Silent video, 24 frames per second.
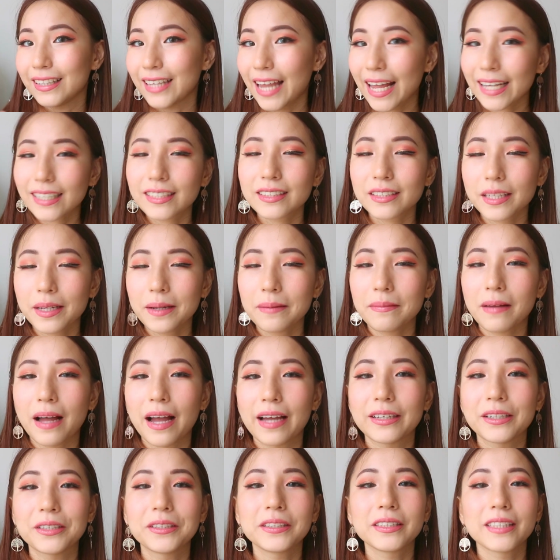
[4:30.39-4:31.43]
Next tip,
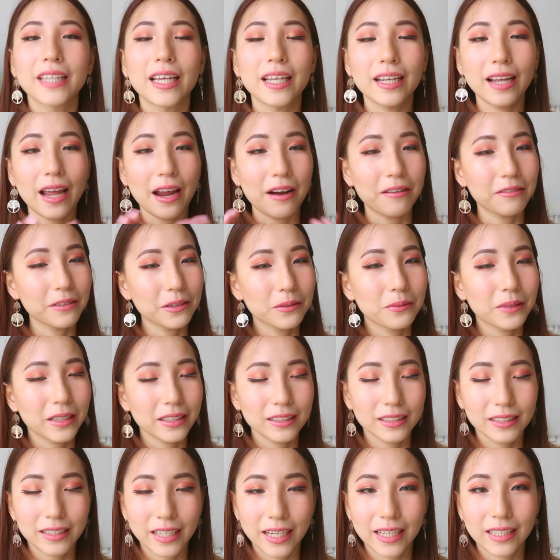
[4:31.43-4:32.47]
I know that
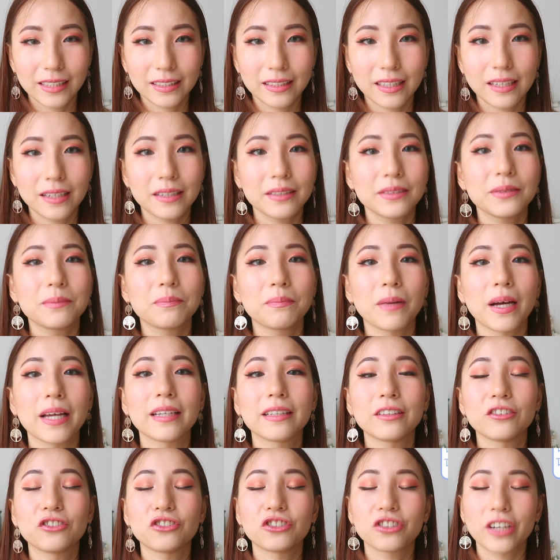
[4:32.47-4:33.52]
everyone says this,
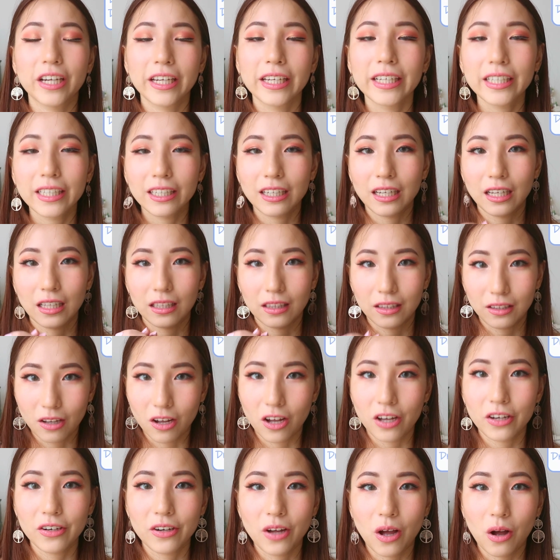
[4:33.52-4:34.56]
but drink a
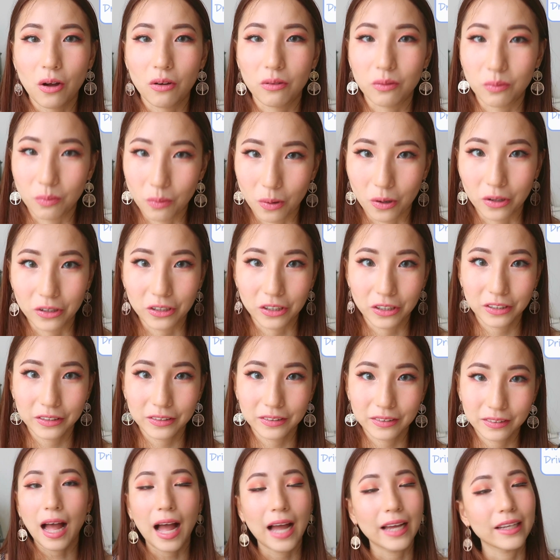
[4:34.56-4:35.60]
lot of water.
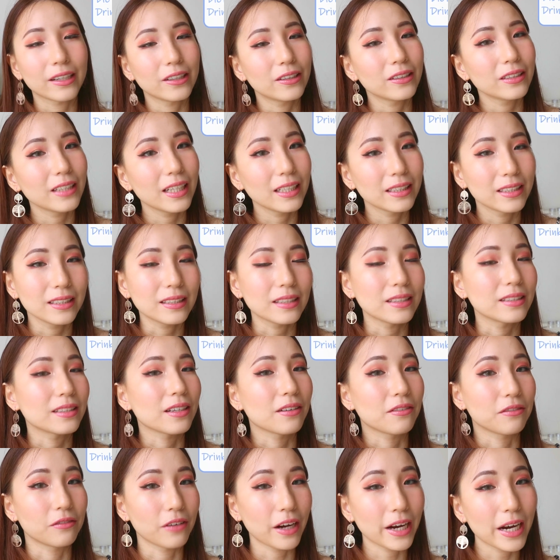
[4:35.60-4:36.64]
I know that this is
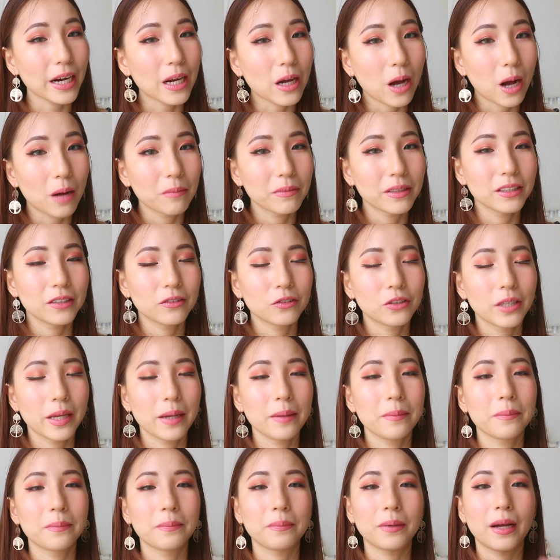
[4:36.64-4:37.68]
a very common
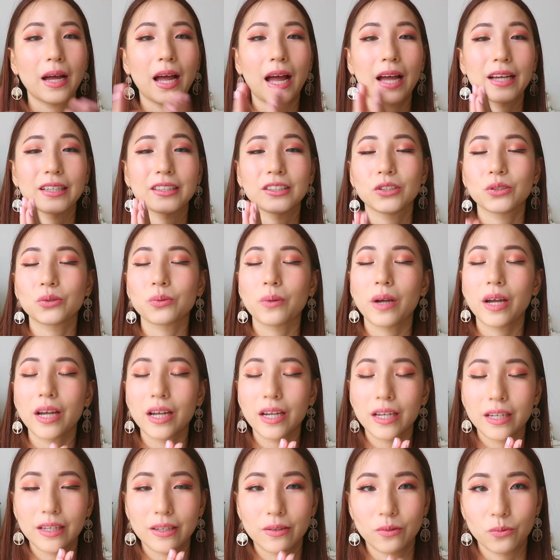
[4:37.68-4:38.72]
tip, but I
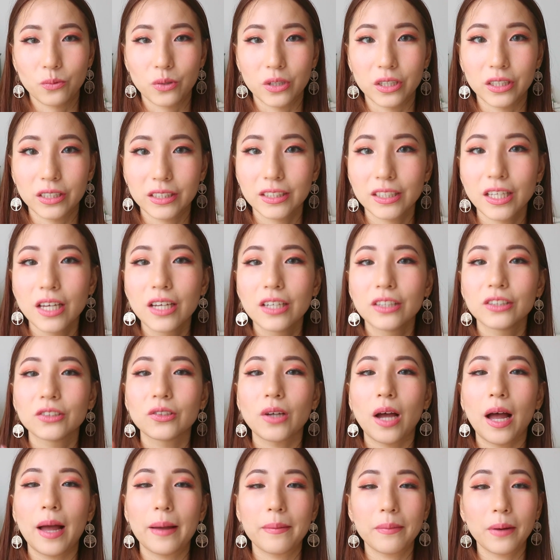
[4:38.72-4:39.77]
swear it works.
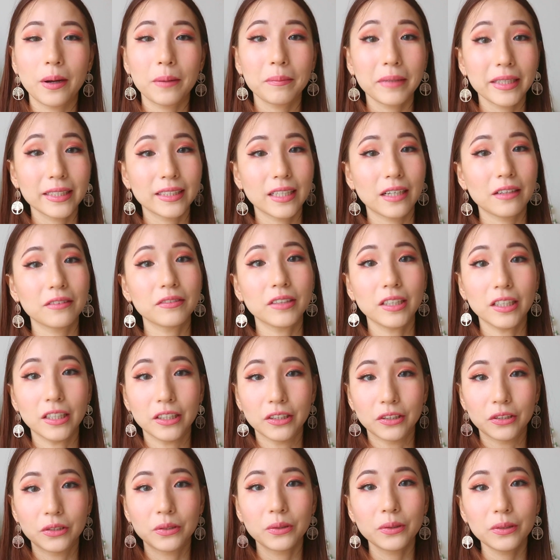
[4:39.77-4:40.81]
So I bought myself
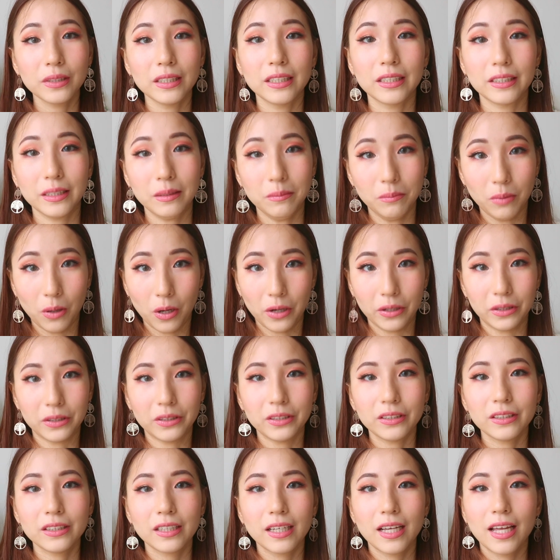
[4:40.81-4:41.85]
a 2-liter
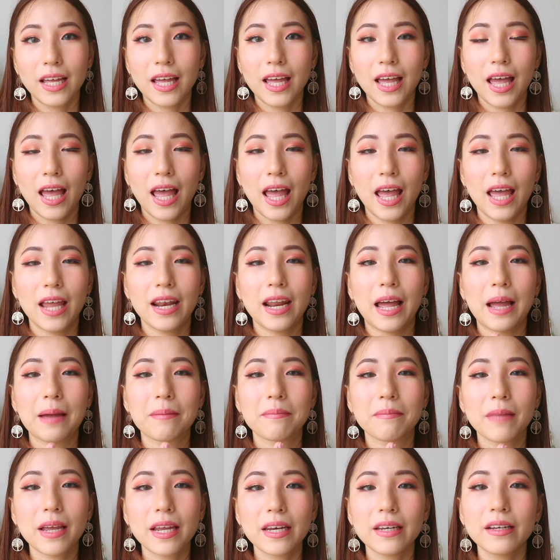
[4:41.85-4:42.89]
bottle and I
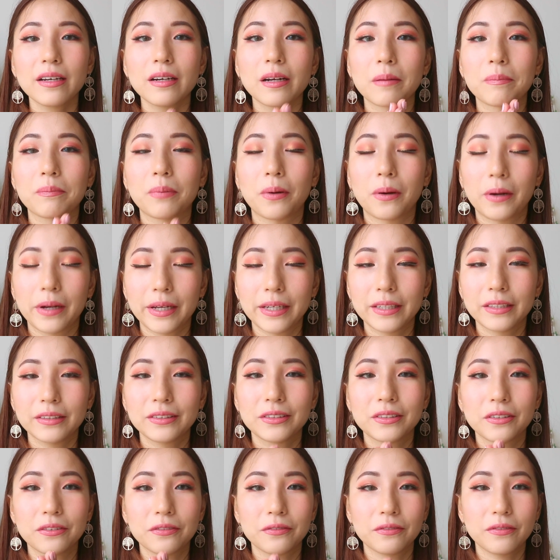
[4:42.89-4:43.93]
made it a
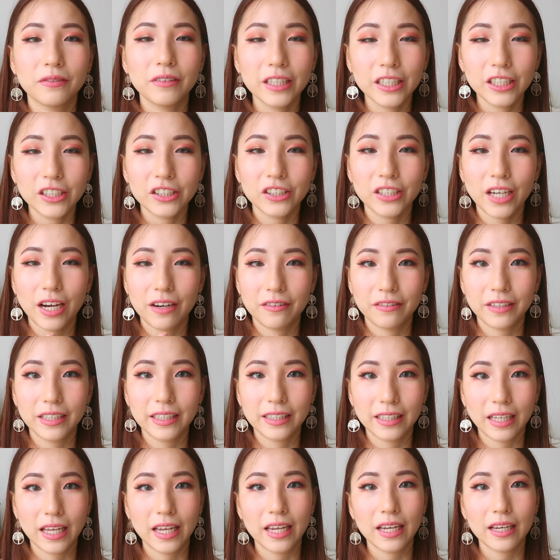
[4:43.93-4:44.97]
point to finish
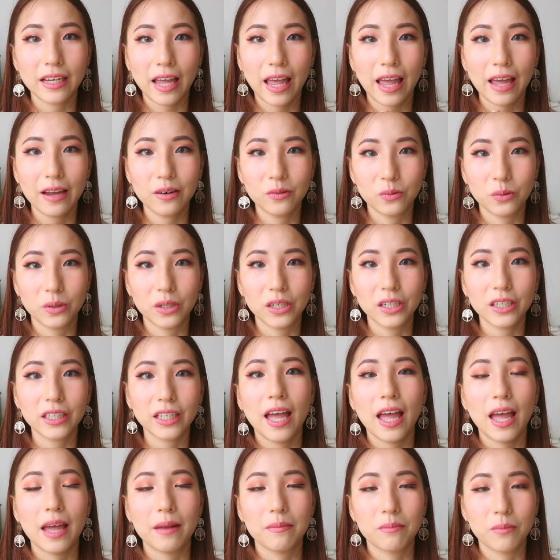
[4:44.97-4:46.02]
everything at work
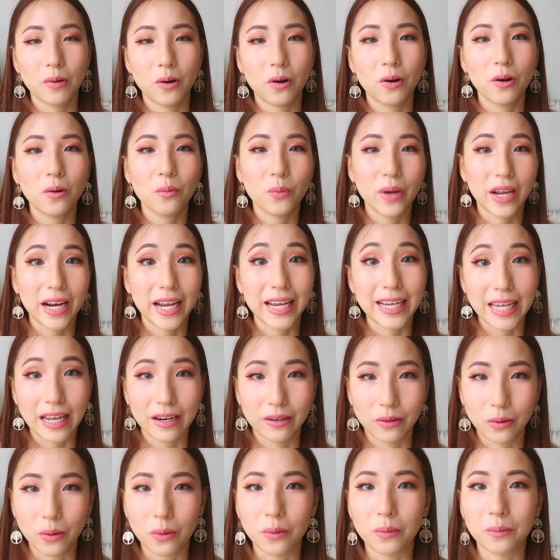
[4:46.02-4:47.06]
and more when I
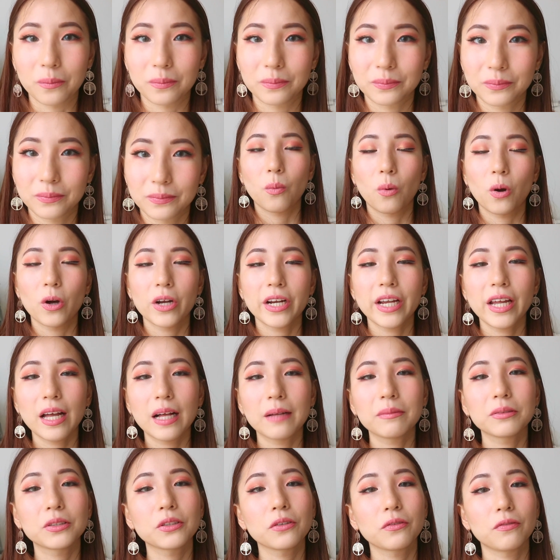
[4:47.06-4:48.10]
get home. Water
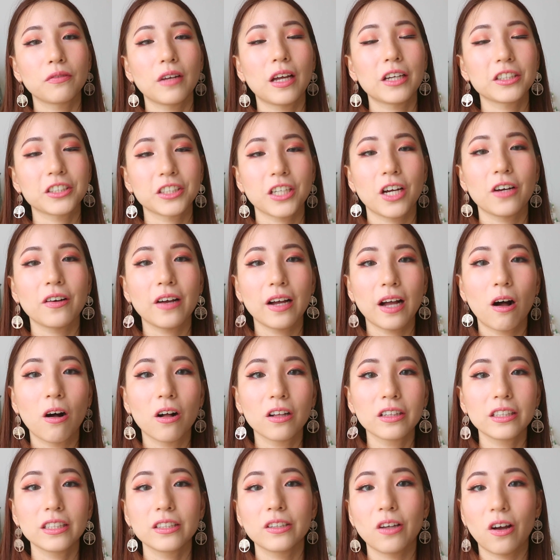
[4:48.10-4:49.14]
helps to flush out
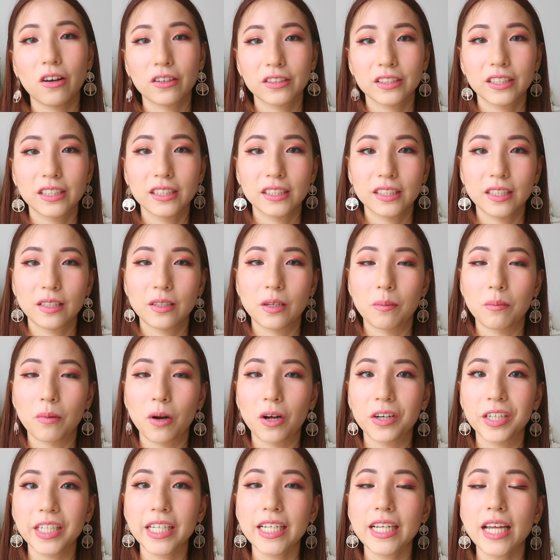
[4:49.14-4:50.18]
all the toxins in your
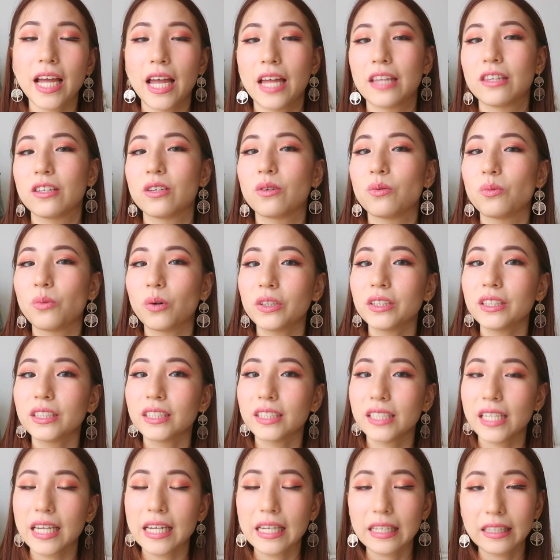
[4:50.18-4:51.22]
body, and you won't
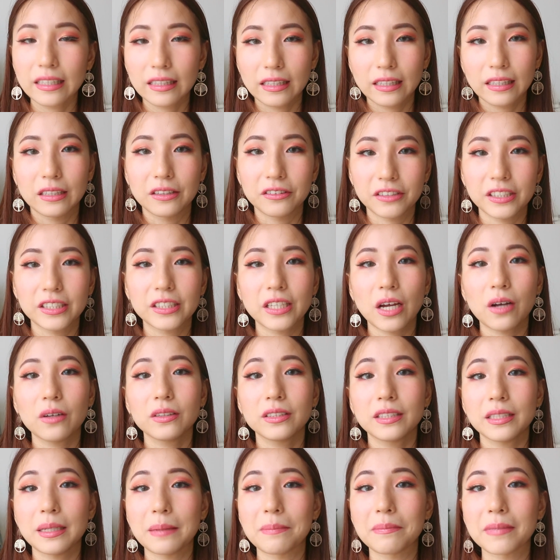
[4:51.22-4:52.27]
see the
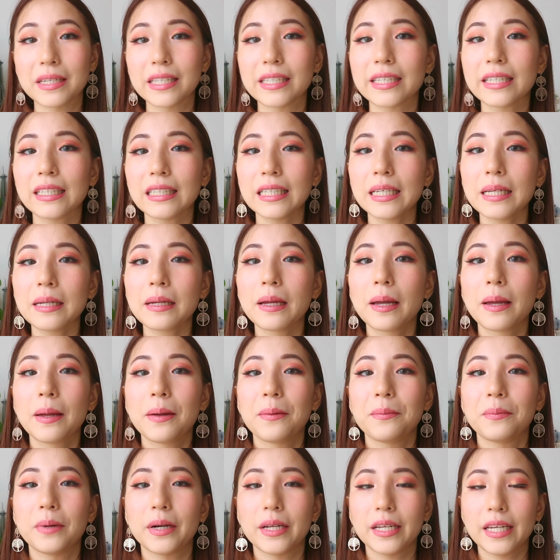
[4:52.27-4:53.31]
results immediately,
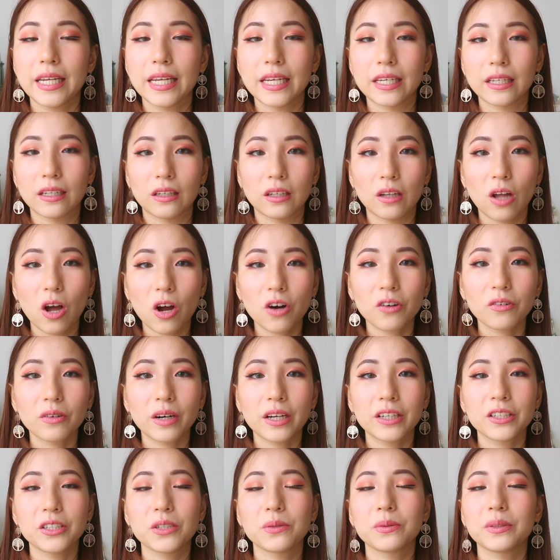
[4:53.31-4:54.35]
but in the long
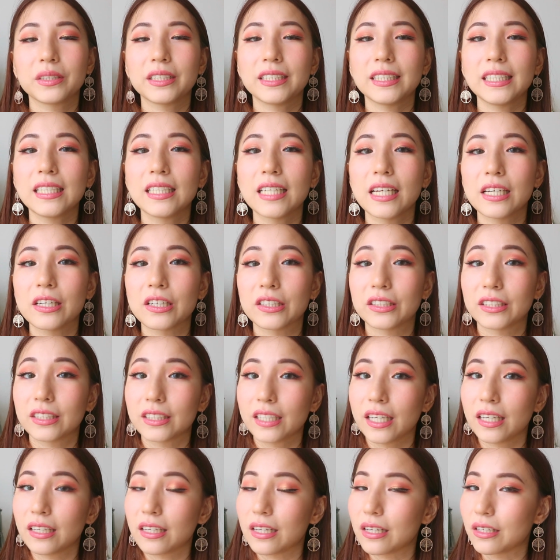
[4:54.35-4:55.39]
run you will see that your
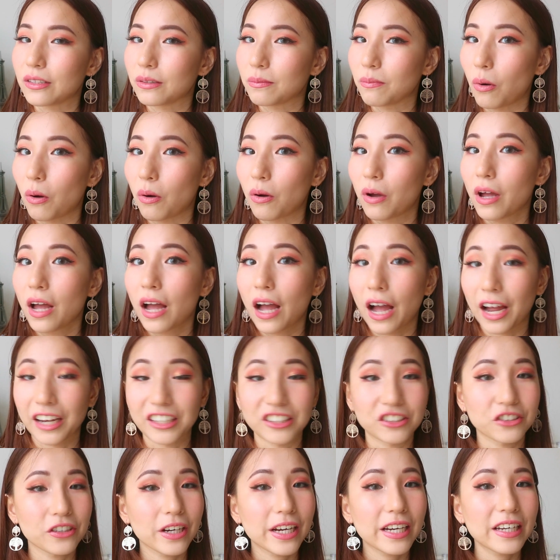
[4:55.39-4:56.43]
skin is more
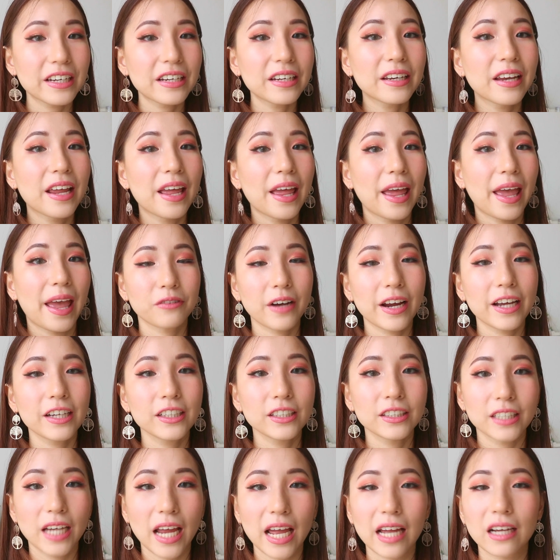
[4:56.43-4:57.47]
hydrated,
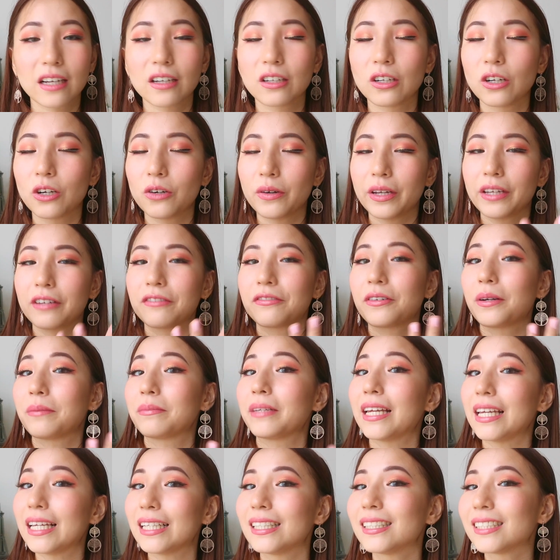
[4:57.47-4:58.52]
fresh, and glowing from
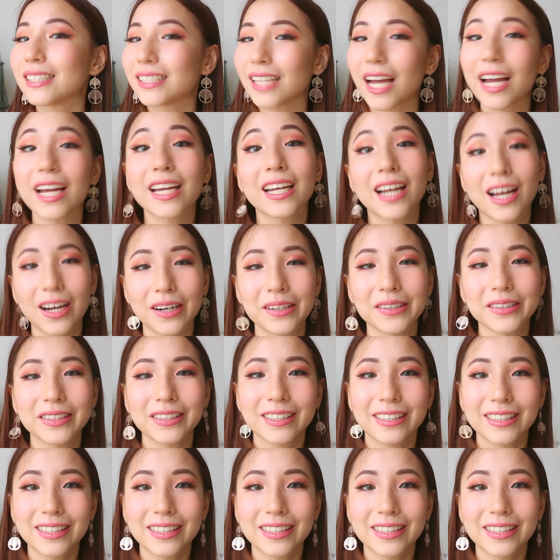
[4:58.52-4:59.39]
the inside out.